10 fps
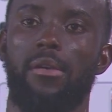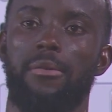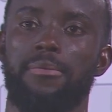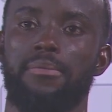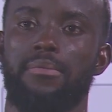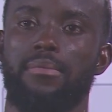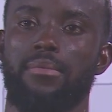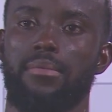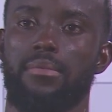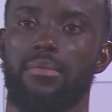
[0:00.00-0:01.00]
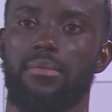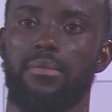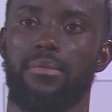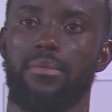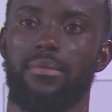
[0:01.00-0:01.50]
I'm sure you're wishing you
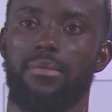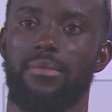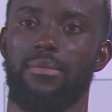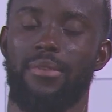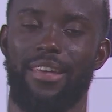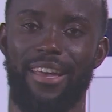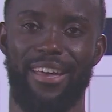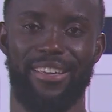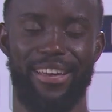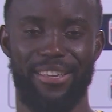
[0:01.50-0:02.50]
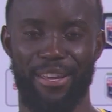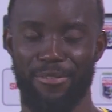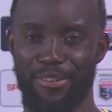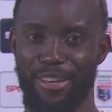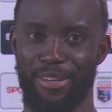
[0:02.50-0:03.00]
think you got three. Yeah, yeah,
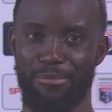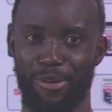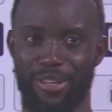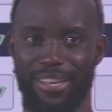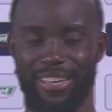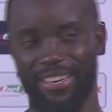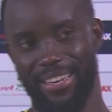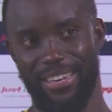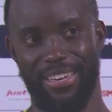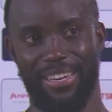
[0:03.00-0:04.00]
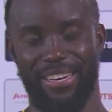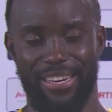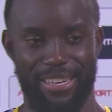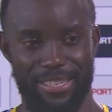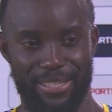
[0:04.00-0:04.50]
definitely. But
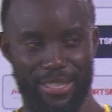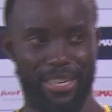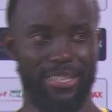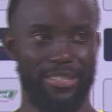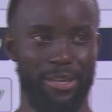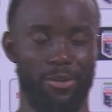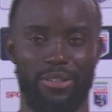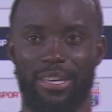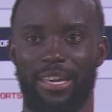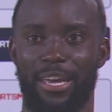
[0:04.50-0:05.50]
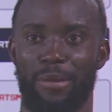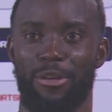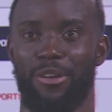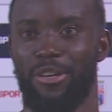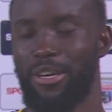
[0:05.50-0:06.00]
it's an uh, ins and outs of the game.
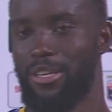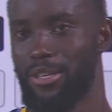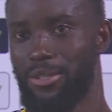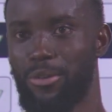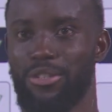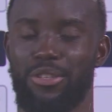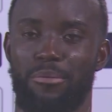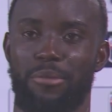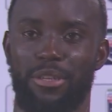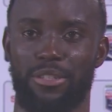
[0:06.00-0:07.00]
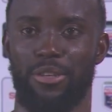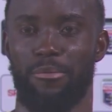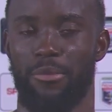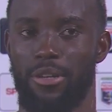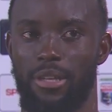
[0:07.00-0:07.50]
You know, you, you score some, you miss
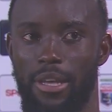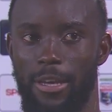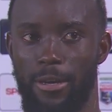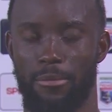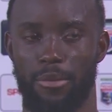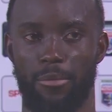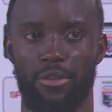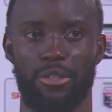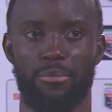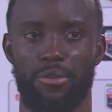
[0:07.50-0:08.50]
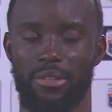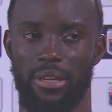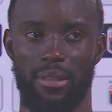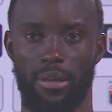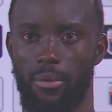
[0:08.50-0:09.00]
some. But um, the most
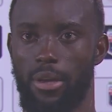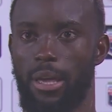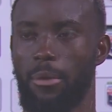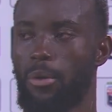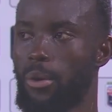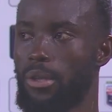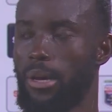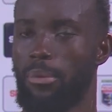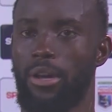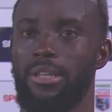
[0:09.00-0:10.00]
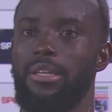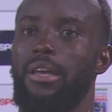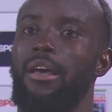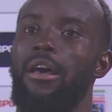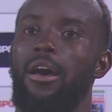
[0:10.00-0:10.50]
important thing, we came away with a point
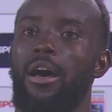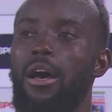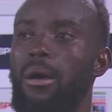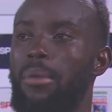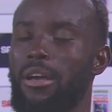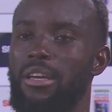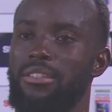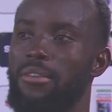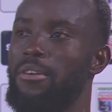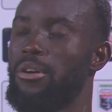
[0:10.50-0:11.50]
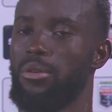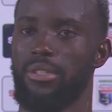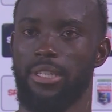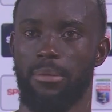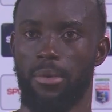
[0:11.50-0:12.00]
um, against a very good
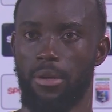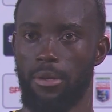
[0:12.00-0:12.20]
team.